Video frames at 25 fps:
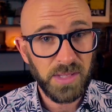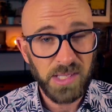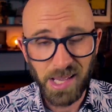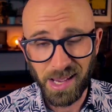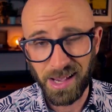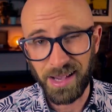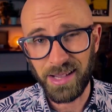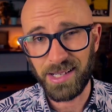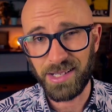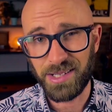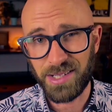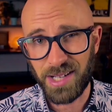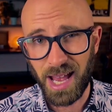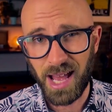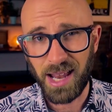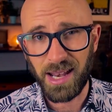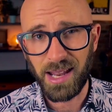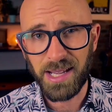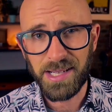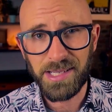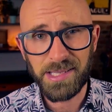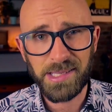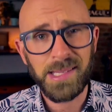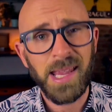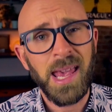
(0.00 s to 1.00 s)
Turkish
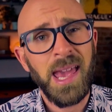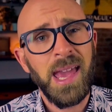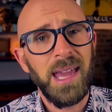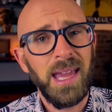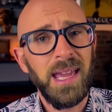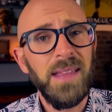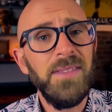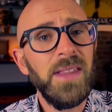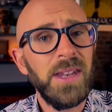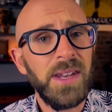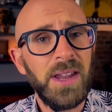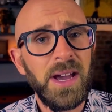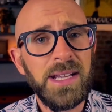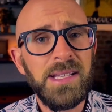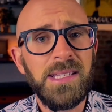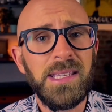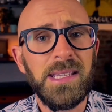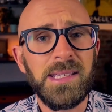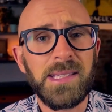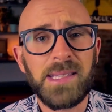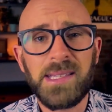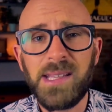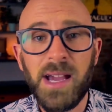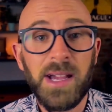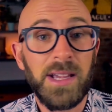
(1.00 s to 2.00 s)
Airlines? In the
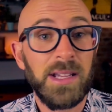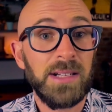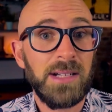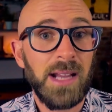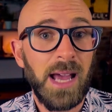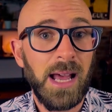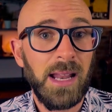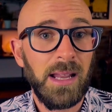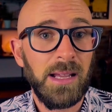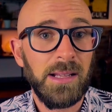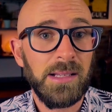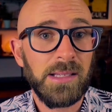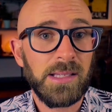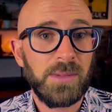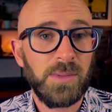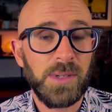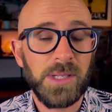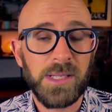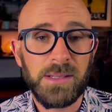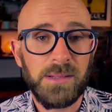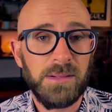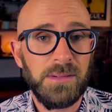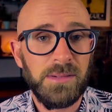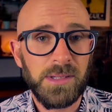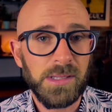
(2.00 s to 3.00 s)
90s, Turkish Airlines
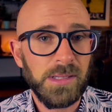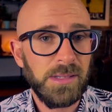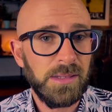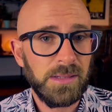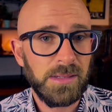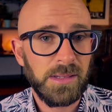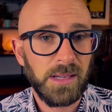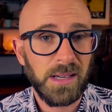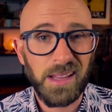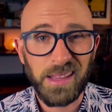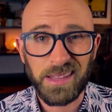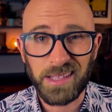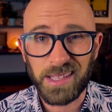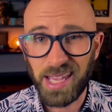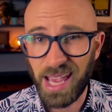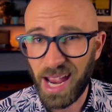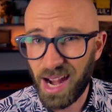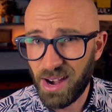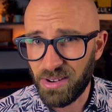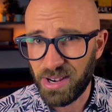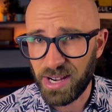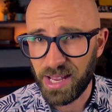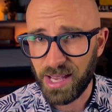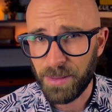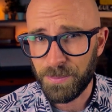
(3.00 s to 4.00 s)
was just another
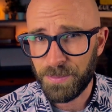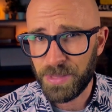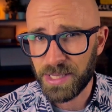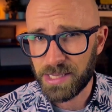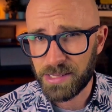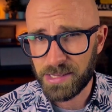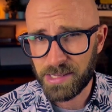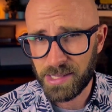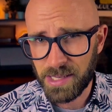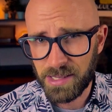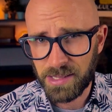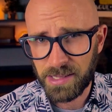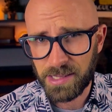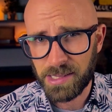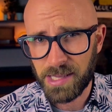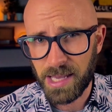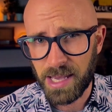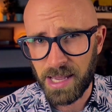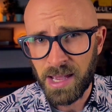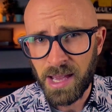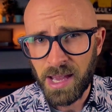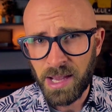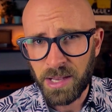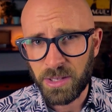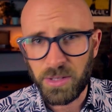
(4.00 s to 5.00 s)
carrier, but since
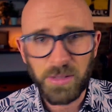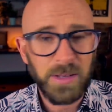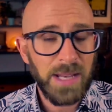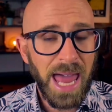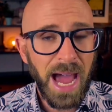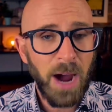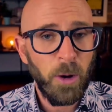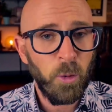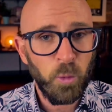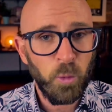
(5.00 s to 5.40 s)
they could now